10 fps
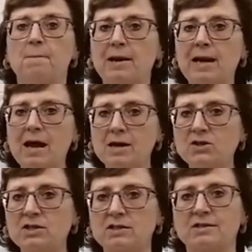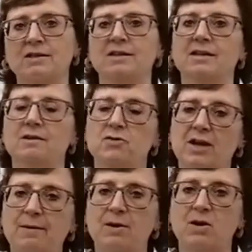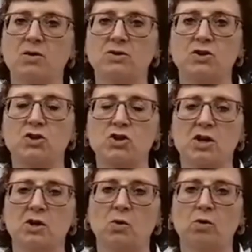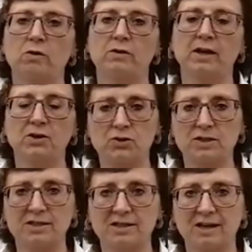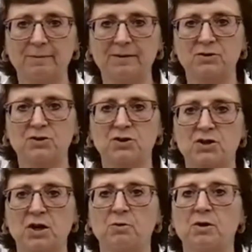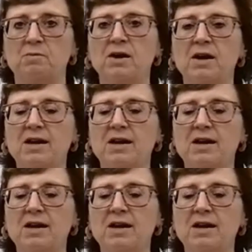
Plus, if you came along to the show or if you're interested in coming along to the showroom